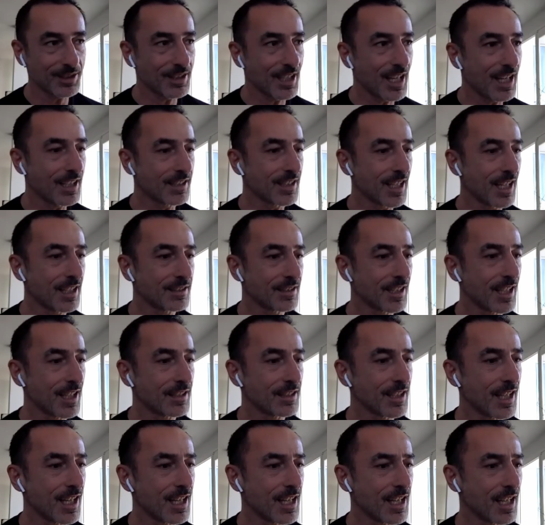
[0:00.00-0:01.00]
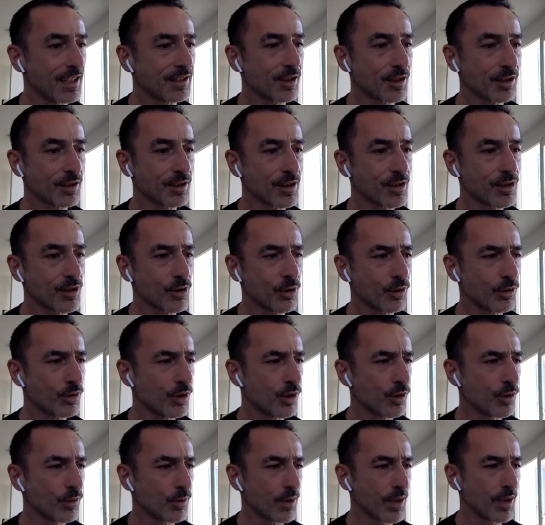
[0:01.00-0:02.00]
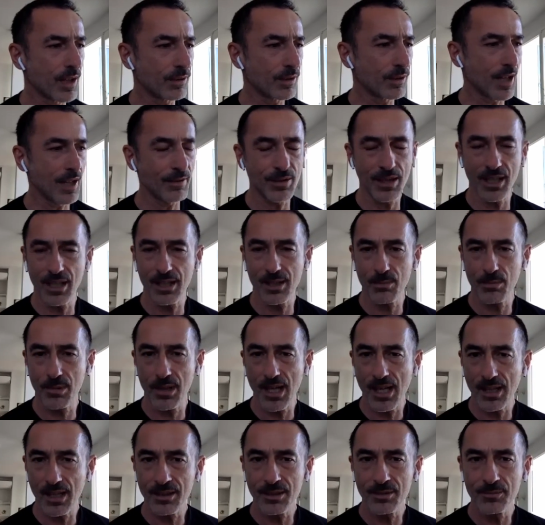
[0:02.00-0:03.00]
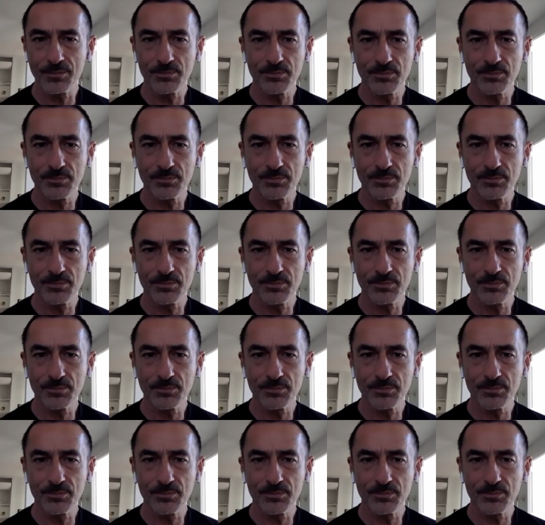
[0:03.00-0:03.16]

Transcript: And, and, and I entered the studio without having any plan.